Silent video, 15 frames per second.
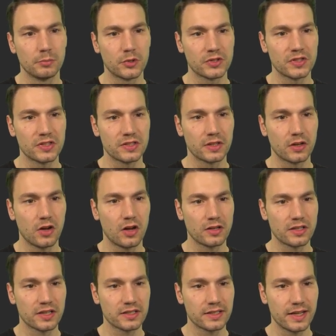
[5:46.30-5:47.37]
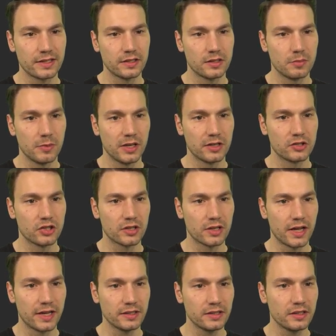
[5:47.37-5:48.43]
Persistent context, entity
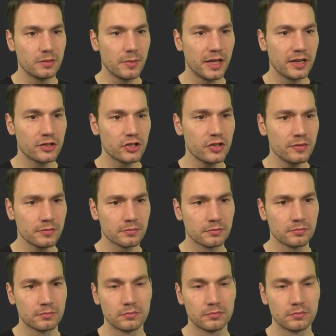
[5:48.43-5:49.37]
manager.